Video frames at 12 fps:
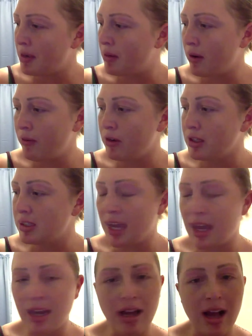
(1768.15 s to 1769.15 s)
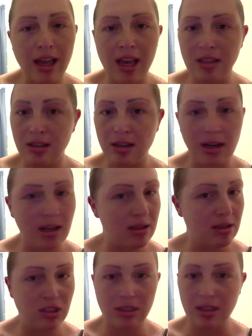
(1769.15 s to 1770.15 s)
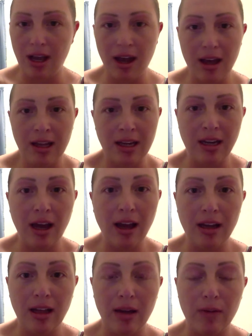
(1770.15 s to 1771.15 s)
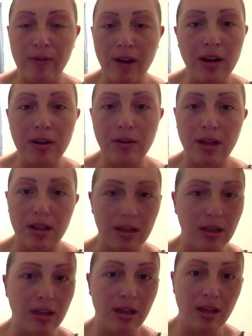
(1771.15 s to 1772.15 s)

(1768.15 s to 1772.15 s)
He went for a scan, got cancer, and it just died. He died like very quickly.